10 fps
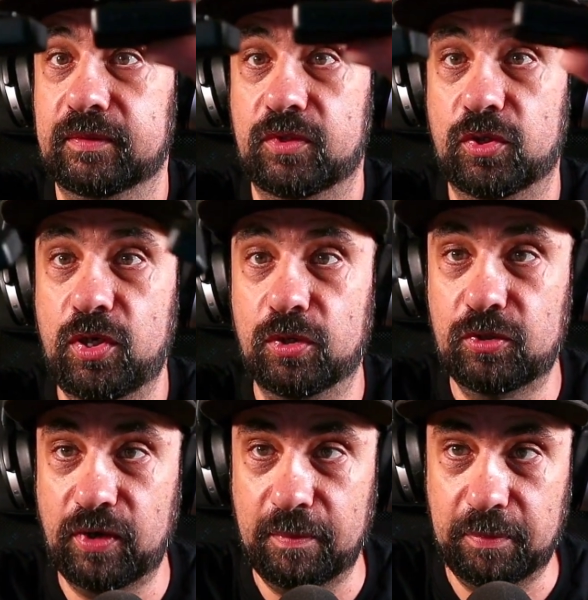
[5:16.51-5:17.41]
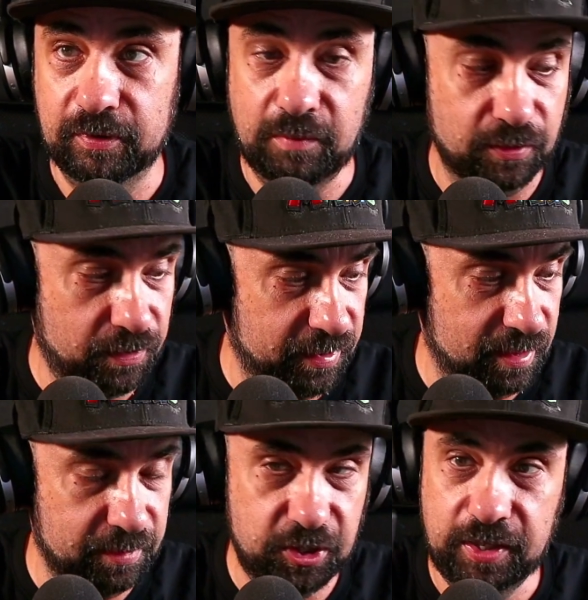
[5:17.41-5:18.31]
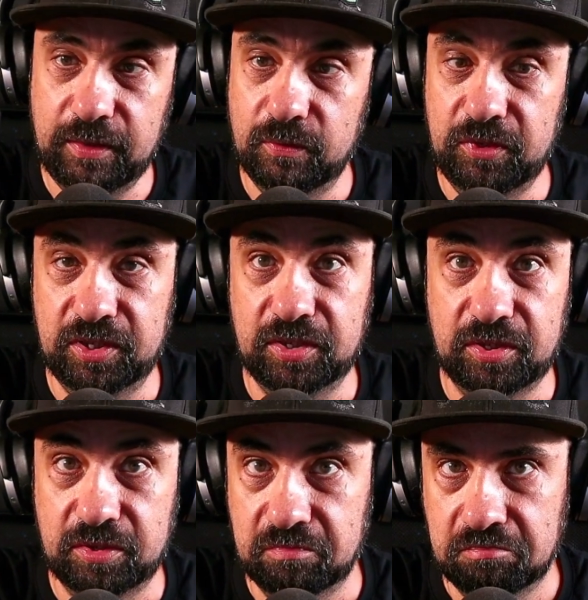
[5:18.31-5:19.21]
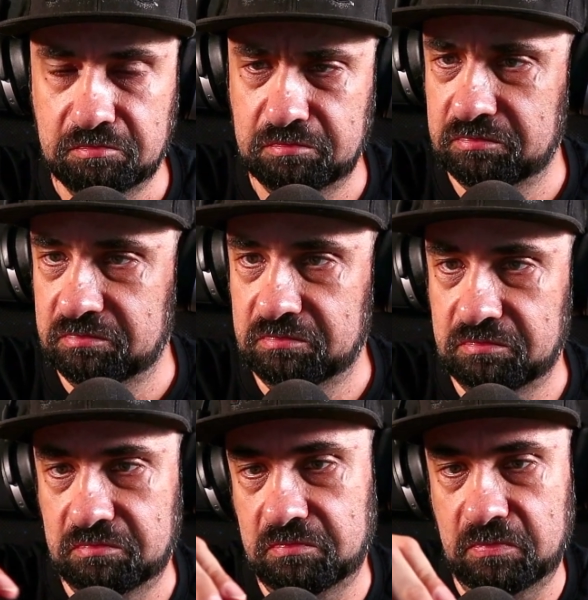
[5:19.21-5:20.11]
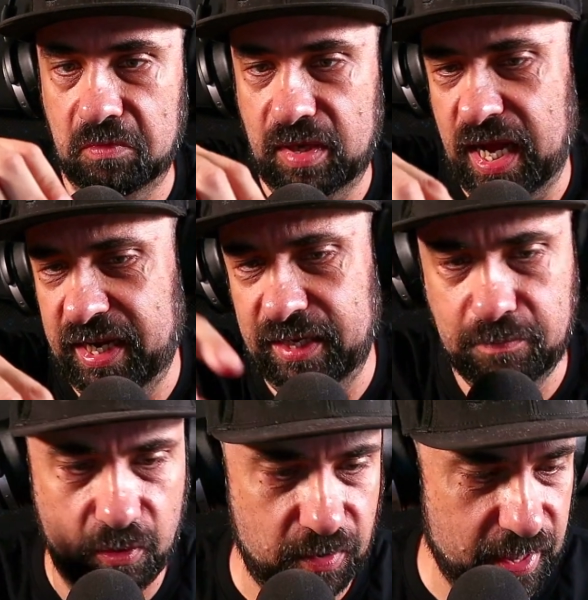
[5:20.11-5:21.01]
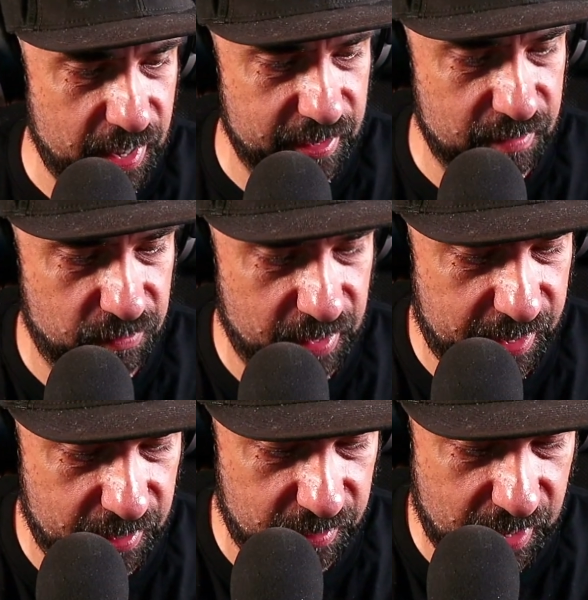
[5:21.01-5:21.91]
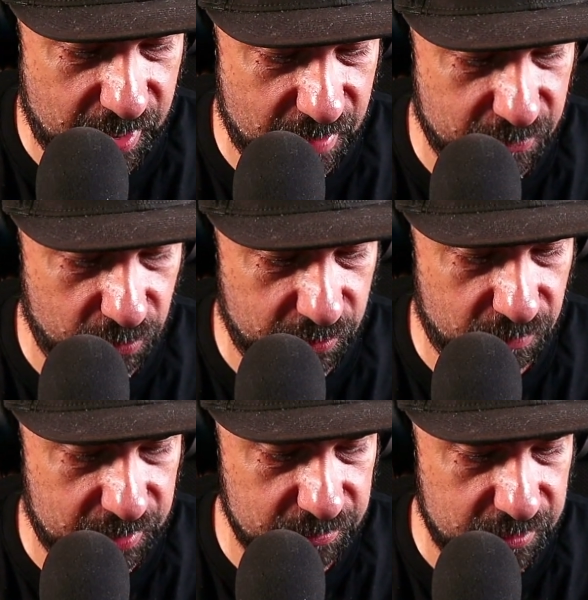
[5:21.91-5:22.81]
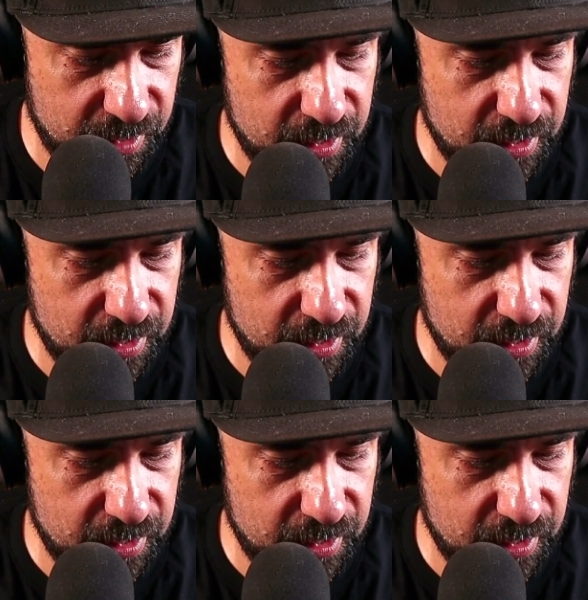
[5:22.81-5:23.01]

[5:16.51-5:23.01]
So no tripod mount thingy-majiggy, which is I can bear with that. I can live with that. I can have a workaround.